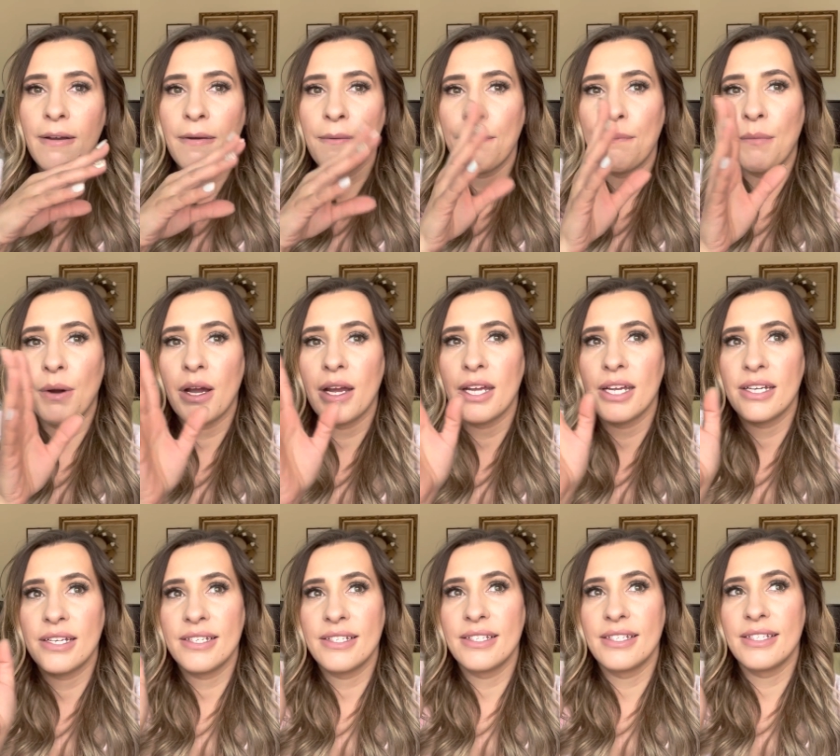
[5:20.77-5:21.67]

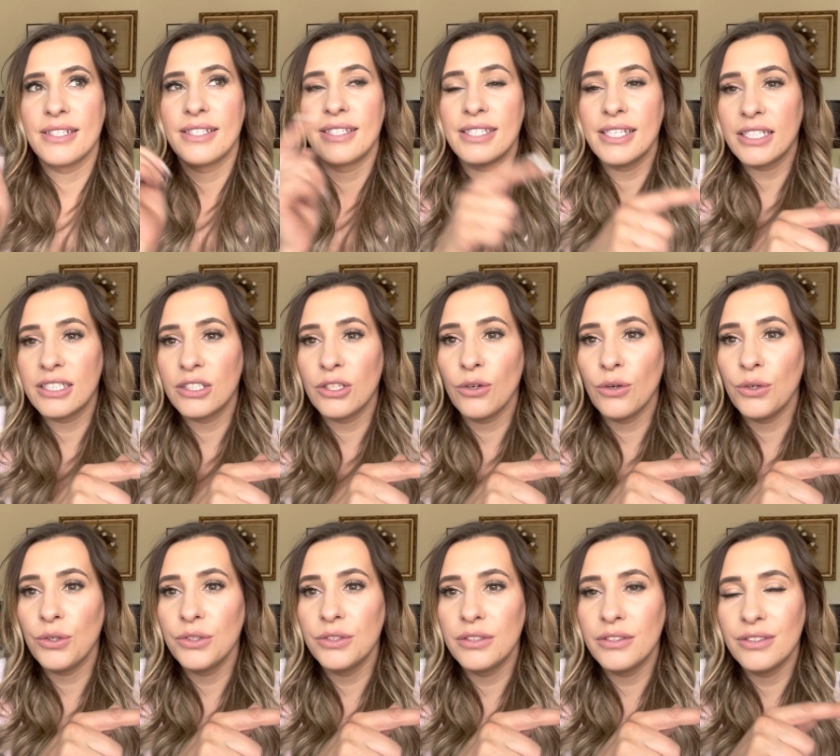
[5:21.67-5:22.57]
my six year
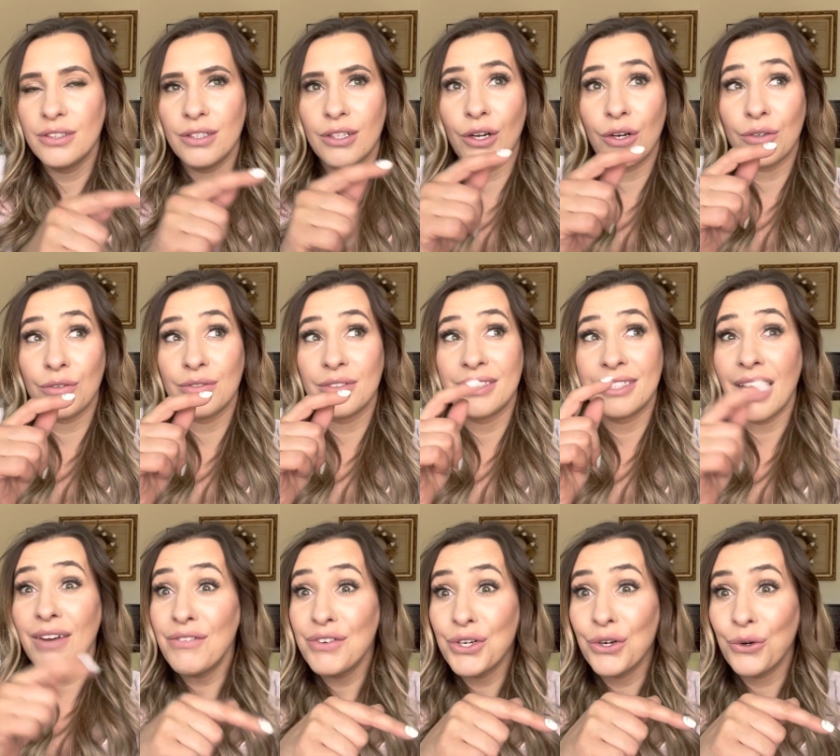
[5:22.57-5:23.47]
old or
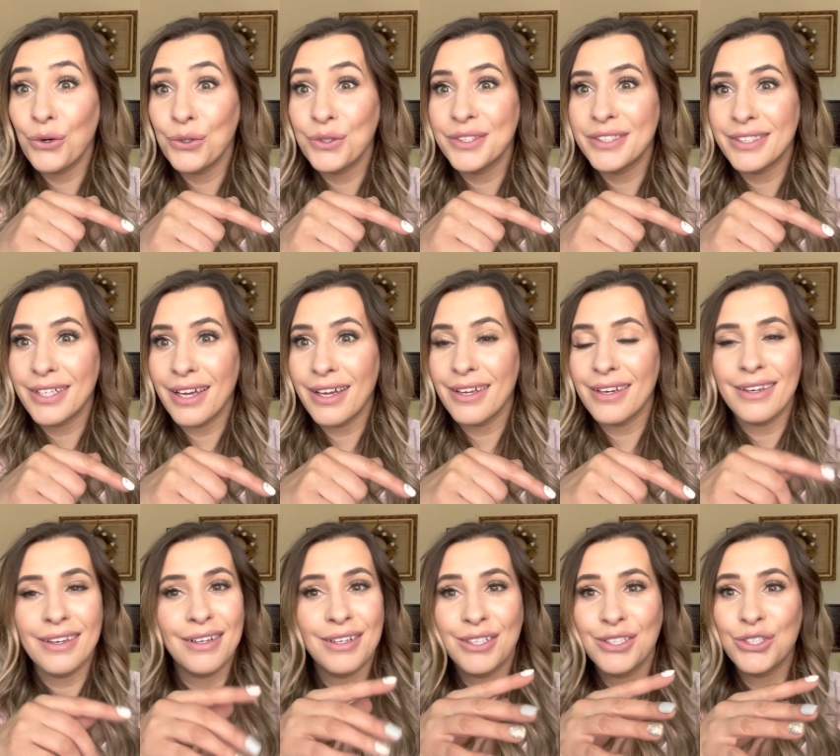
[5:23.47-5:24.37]
seven year old son.